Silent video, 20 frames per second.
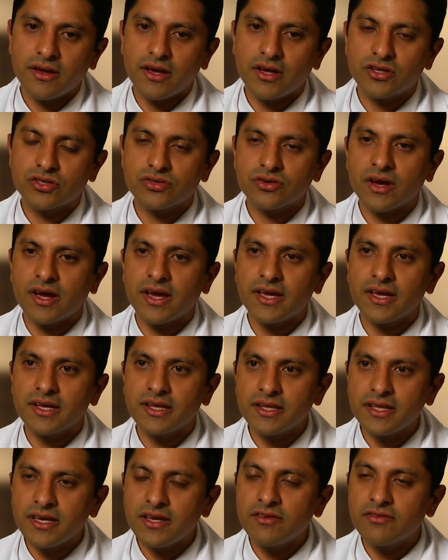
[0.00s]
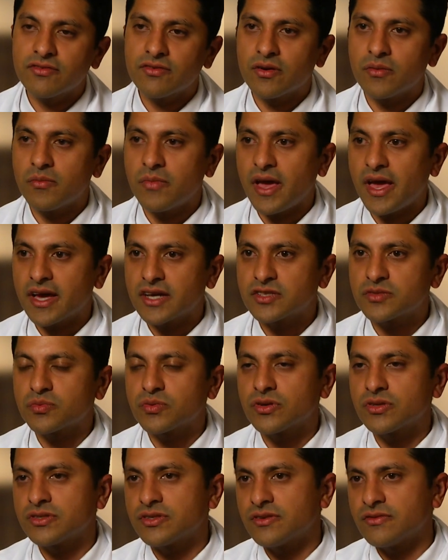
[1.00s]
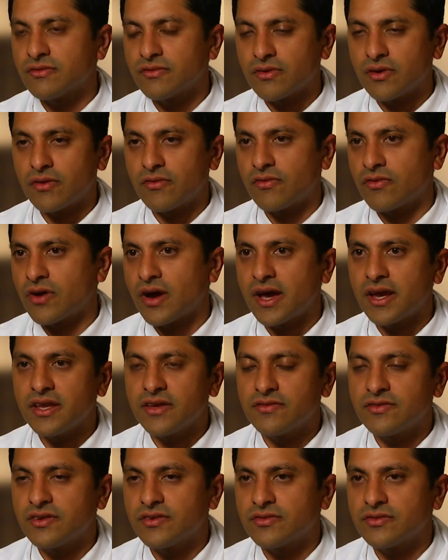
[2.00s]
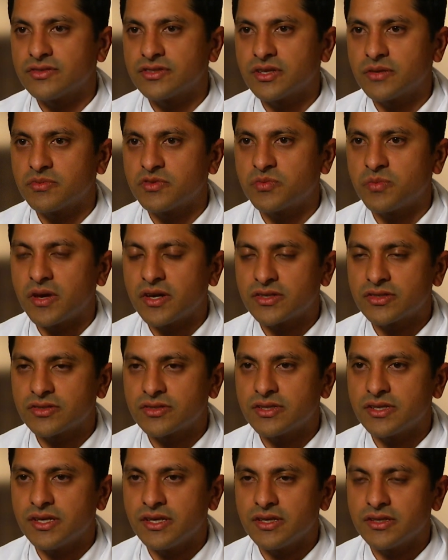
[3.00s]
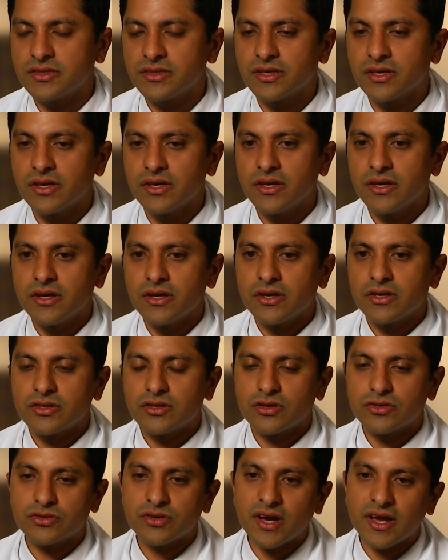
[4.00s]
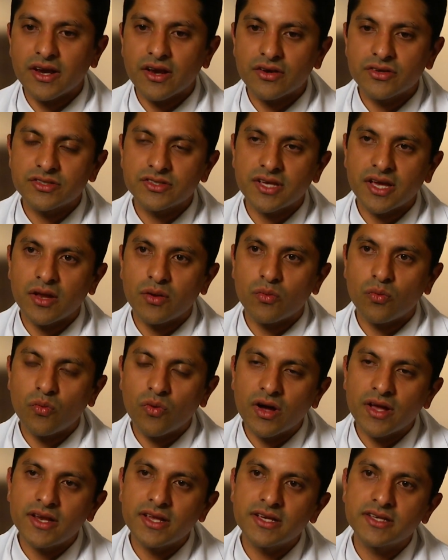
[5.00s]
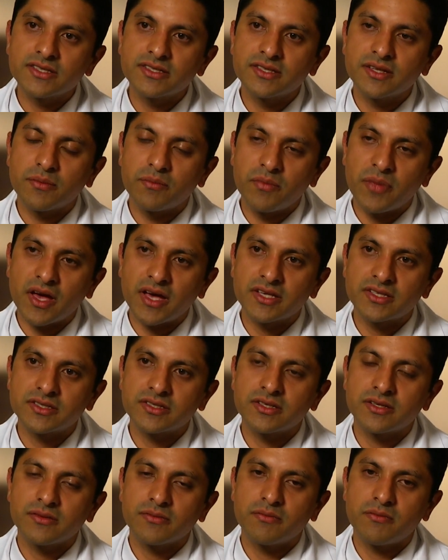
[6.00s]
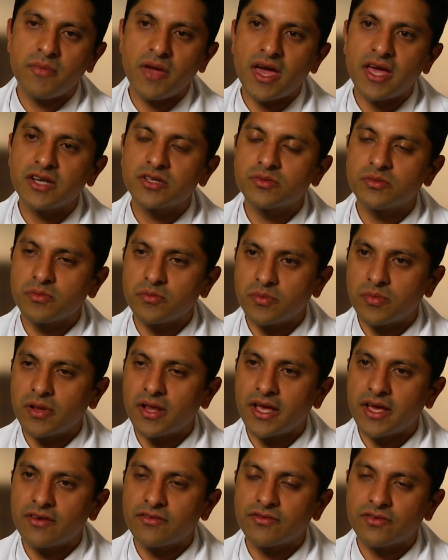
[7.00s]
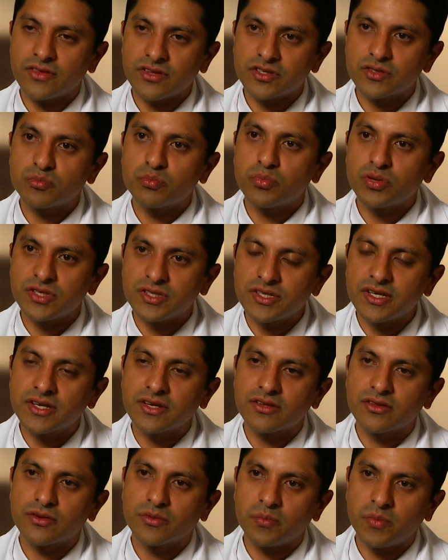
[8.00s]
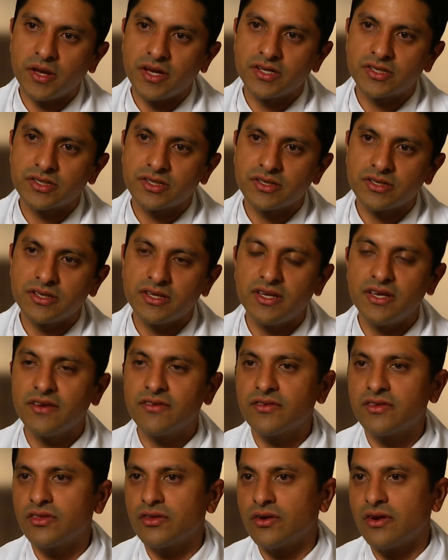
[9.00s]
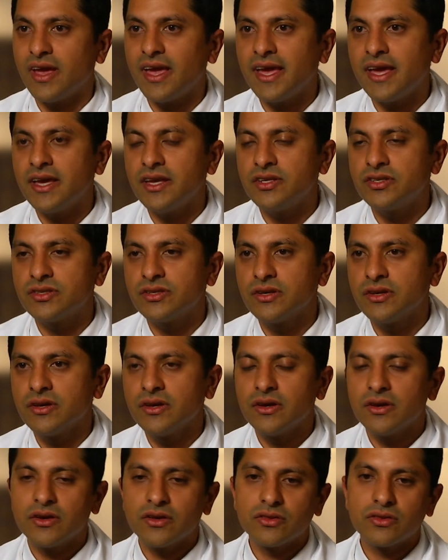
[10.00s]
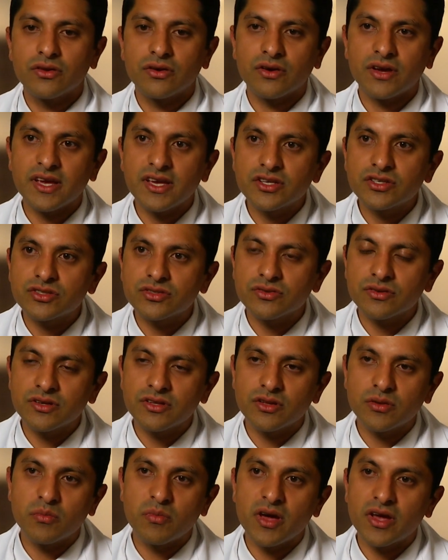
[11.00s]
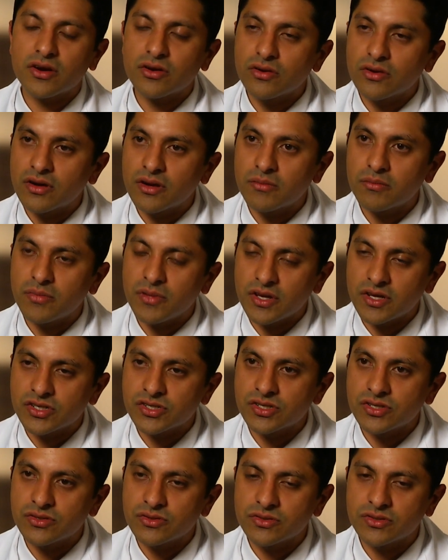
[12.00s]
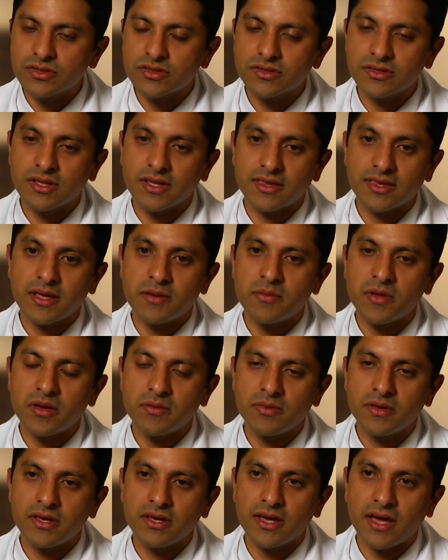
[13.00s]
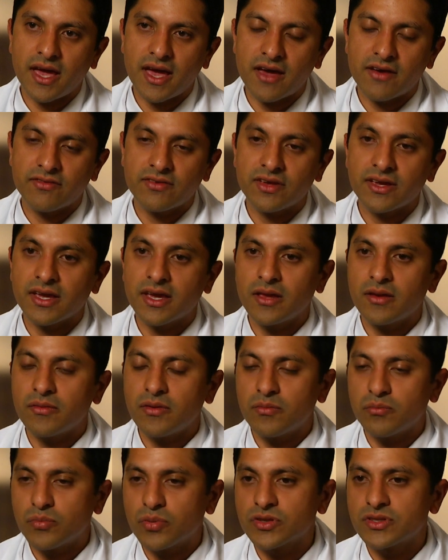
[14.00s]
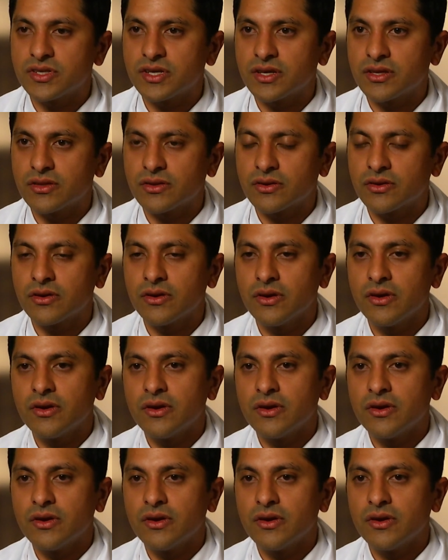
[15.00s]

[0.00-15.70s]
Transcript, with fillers: and try and glean from experts in a variety of different subspecialties to try and understand what is the best management plan for this particular patient given their age, their history, their medical issues that they may be having, and in particular,